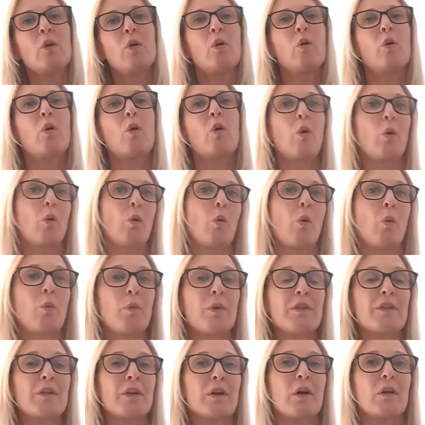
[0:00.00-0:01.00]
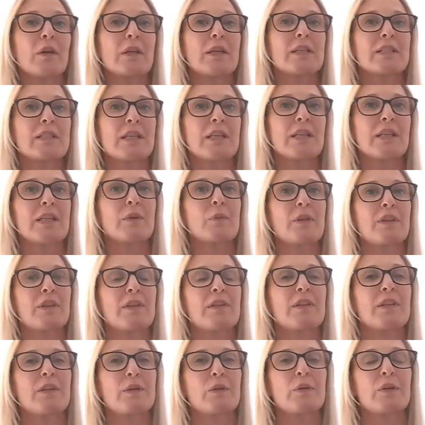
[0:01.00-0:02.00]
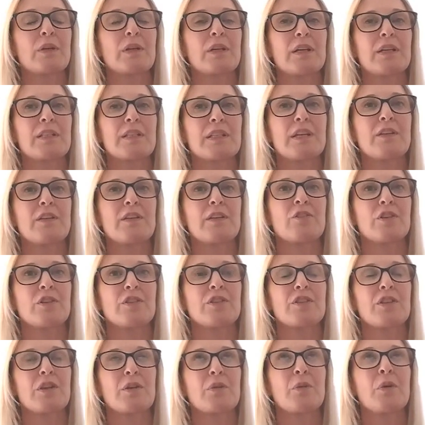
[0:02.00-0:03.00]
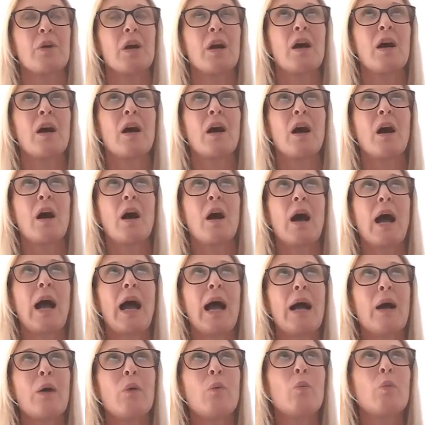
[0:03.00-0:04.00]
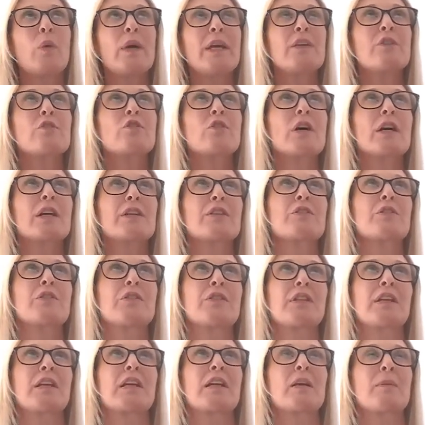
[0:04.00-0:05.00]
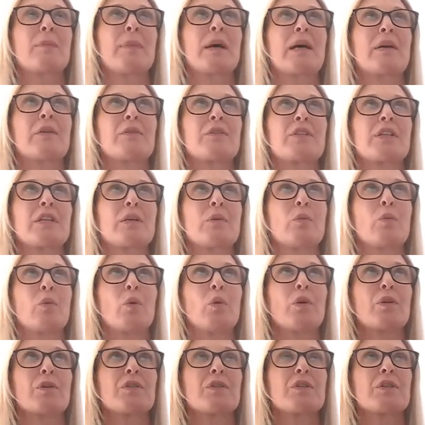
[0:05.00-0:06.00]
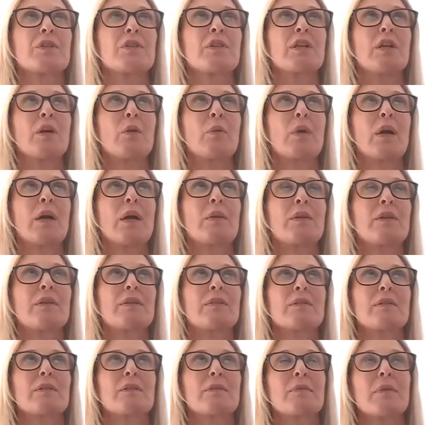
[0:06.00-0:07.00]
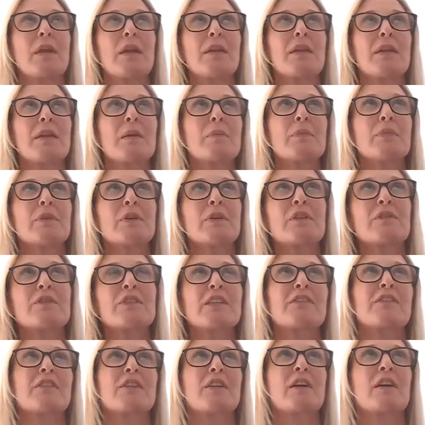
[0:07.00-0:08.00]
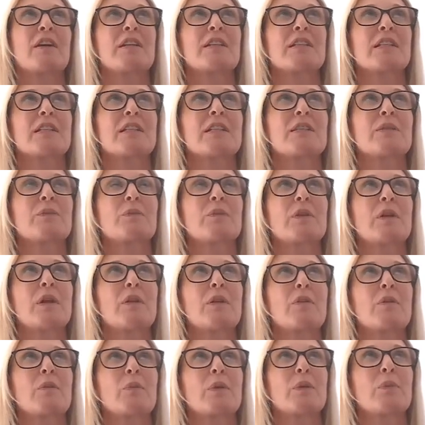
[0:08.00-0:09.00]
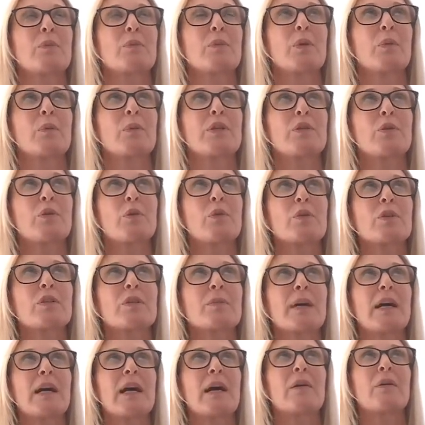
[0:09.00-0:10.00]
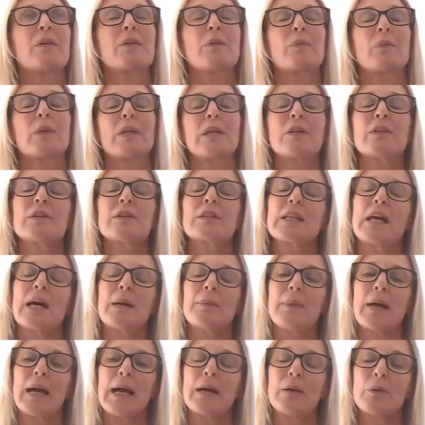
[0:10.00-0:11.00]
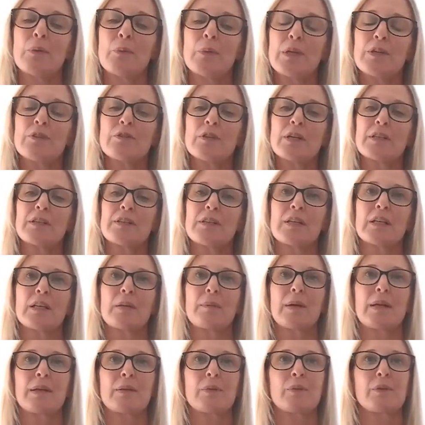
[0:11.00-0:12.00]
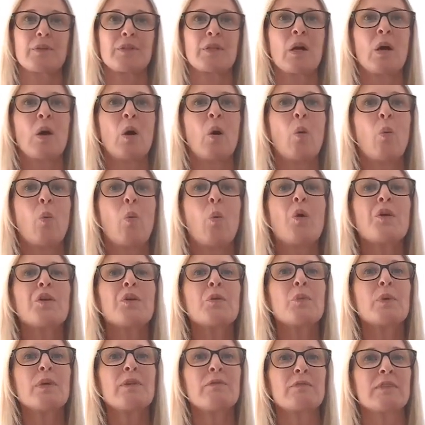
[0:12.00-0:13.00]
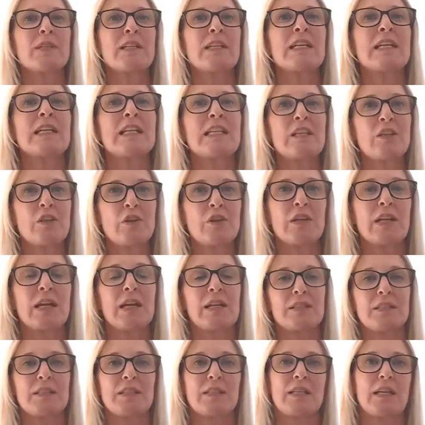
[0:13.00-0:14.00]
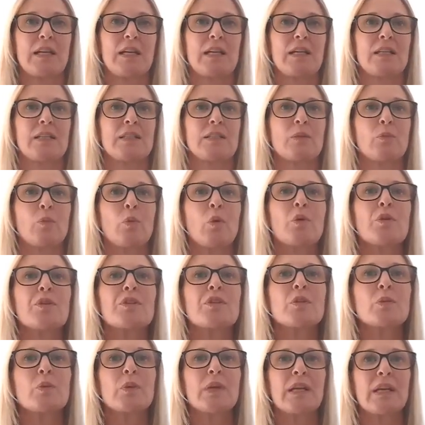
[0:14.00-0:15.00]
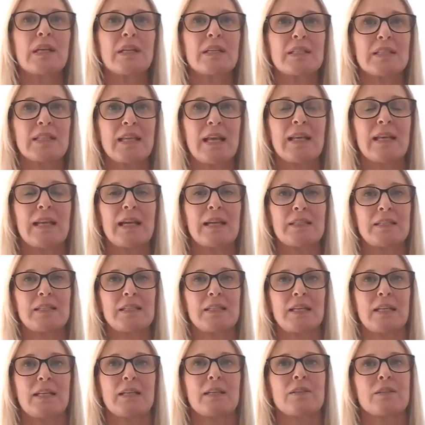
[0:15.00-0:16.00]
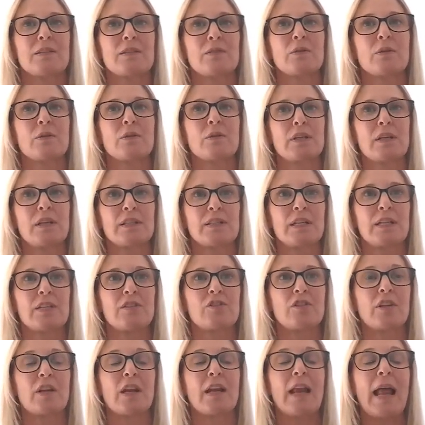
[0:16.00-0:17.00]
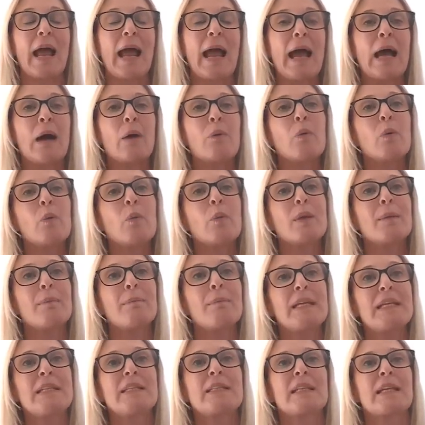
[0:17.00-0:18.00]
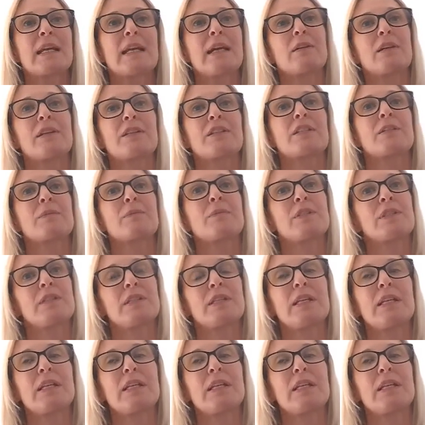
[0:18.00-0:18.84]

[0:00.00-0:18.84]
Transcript: or with the colleagues within the organization. So how we tried to think about it was, a number of different ideas, that we talked about and that we looked at, but how we tried to think about it was, what are we really good at today? So what do we excel at today as an organization, and how are we meeting our customers'